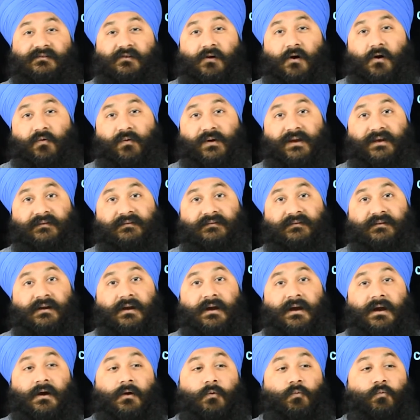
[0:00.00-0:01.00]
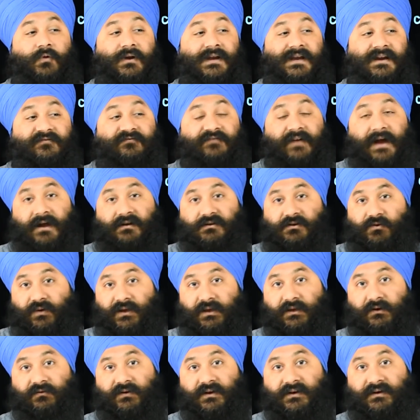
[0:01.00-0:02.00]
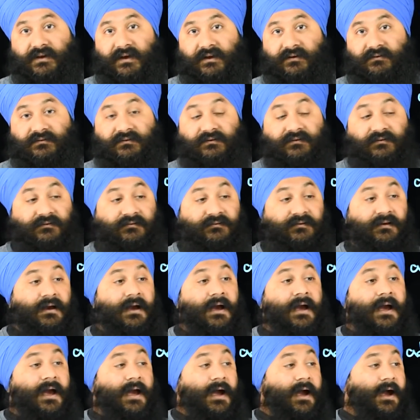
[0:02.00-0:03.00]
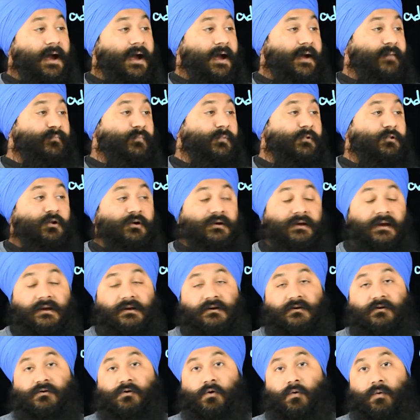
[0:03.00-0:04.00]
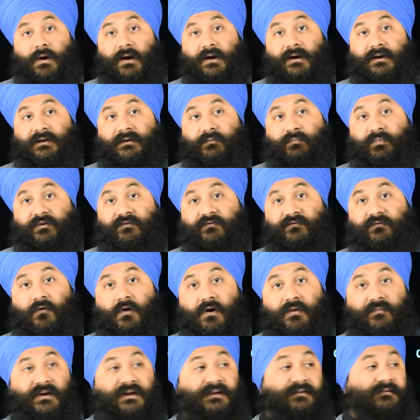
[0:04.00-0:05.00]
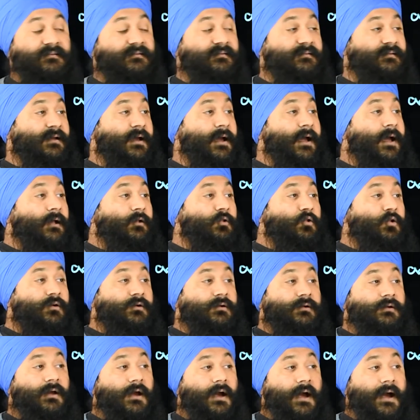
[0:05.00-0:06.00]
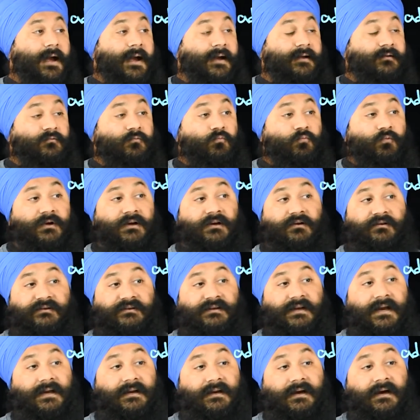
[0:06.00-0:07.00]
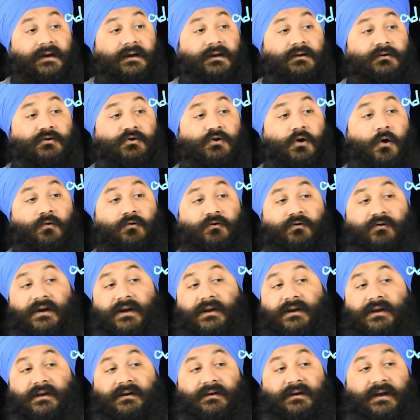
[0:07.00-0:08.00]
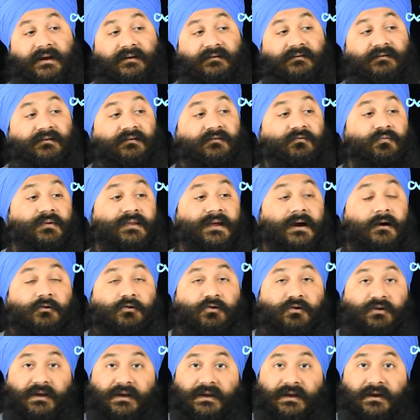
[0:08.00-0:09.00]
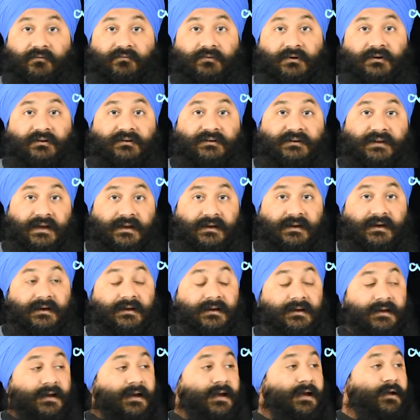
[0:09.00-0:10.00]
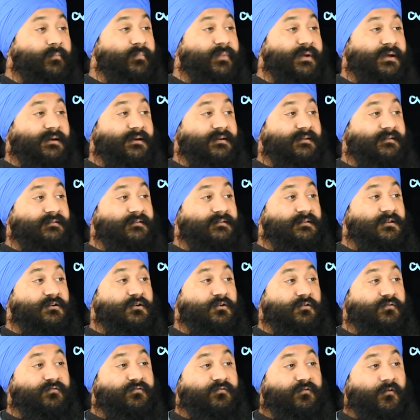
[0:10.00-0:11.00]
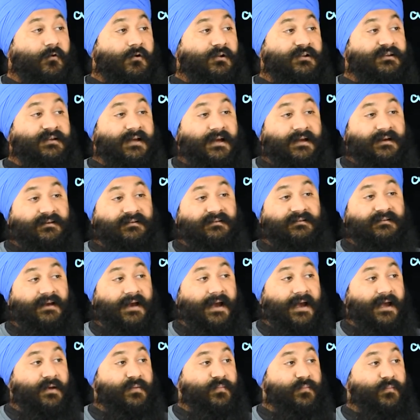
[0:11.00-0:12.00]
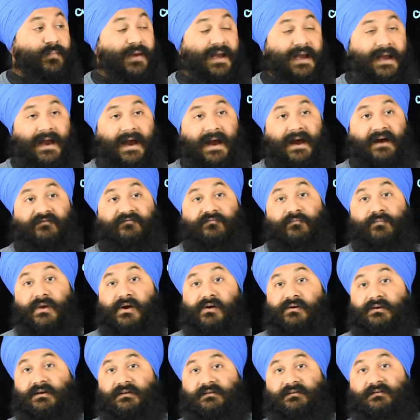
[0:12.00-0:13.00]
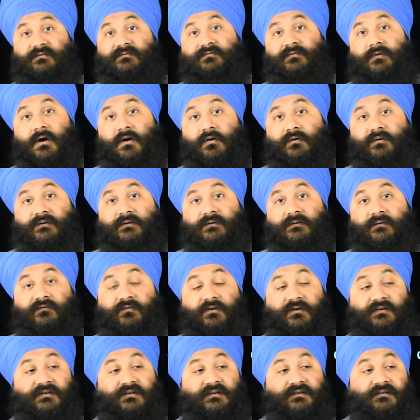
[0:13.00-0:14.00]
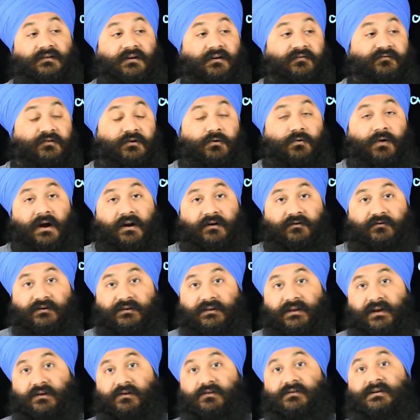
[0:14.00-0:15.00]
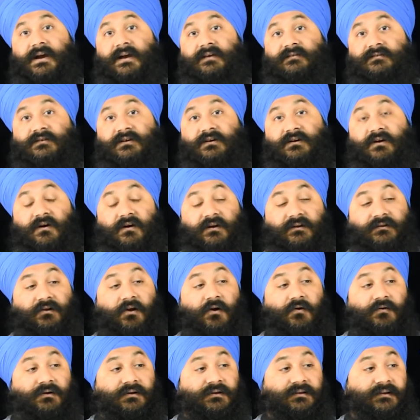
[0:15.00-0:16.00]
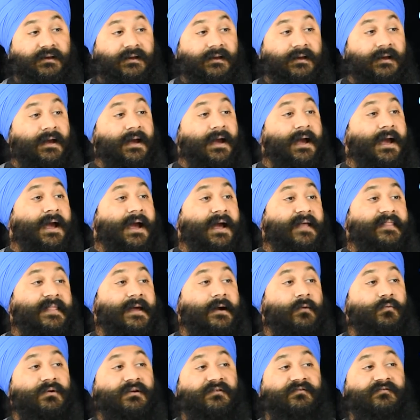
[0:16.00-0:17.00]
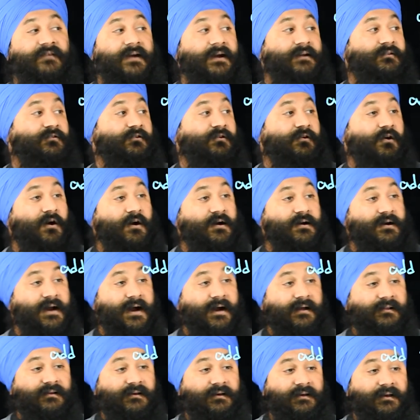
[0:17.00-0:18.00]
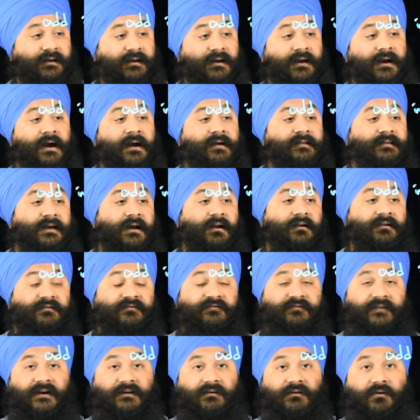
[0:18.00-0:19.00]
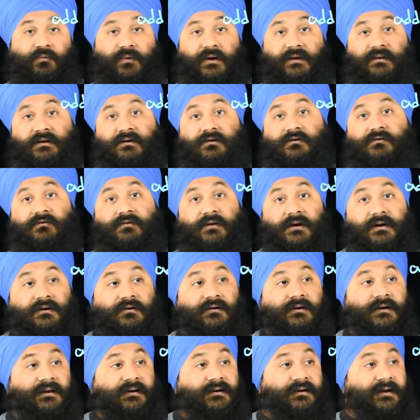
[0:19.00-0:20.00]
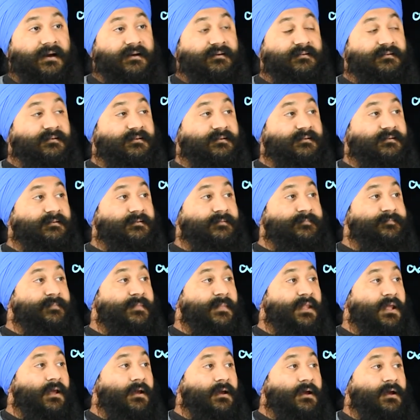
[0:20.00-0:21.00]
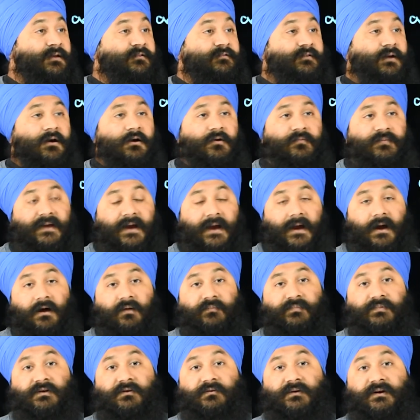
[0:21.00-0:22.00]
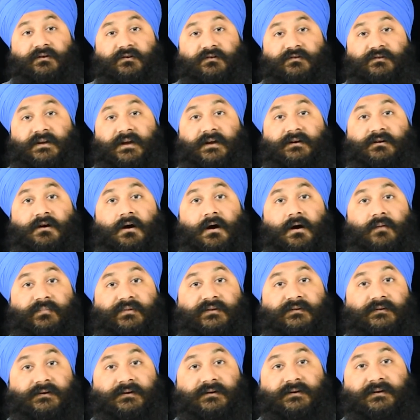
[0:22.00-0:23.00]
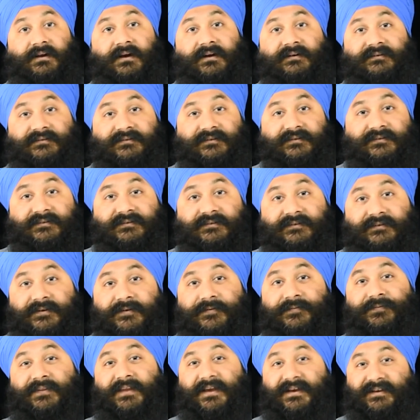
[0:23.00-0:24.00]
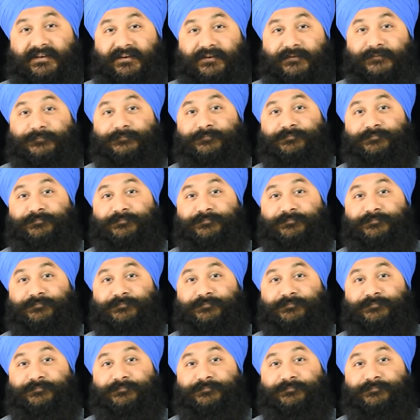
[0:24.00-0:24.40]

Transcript: always, reevaluate your indexes, look at your query performance, look at real data. Don't create indexes without looking at real data, because your full data set may have millions of rows versus a few hundred that you're testing on locally. And that would affect your cardinality. That'll affect the way that you create your indexes. So I hope that helped you understand composite indexes. Thank you.